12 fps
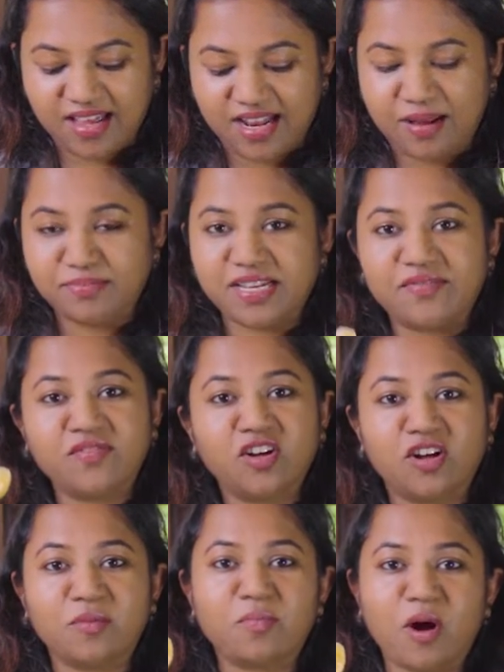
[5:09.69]
And I'm definitely
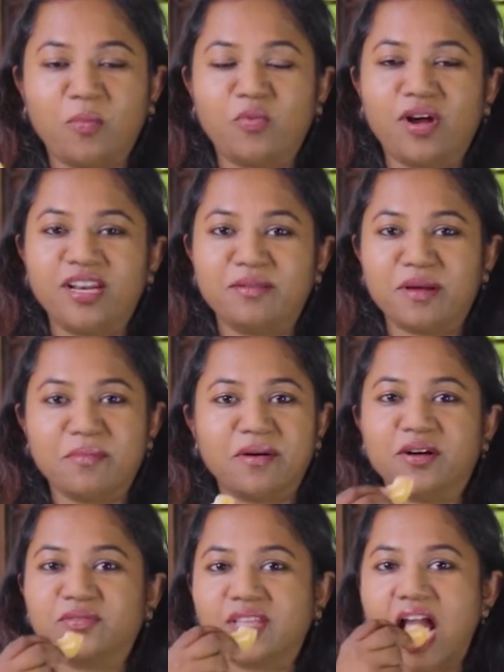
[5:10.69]
gonna pop one in my
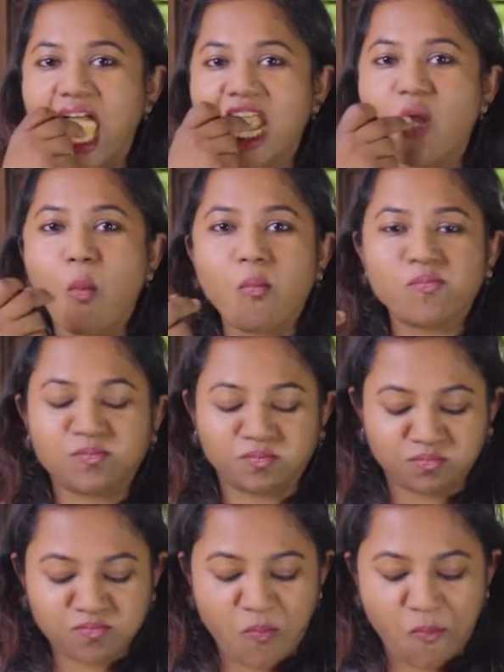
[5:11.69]
mouth.
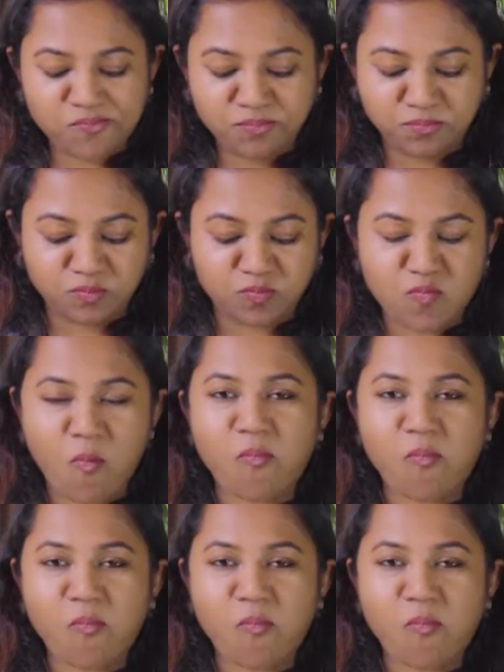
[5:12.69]
Mmm.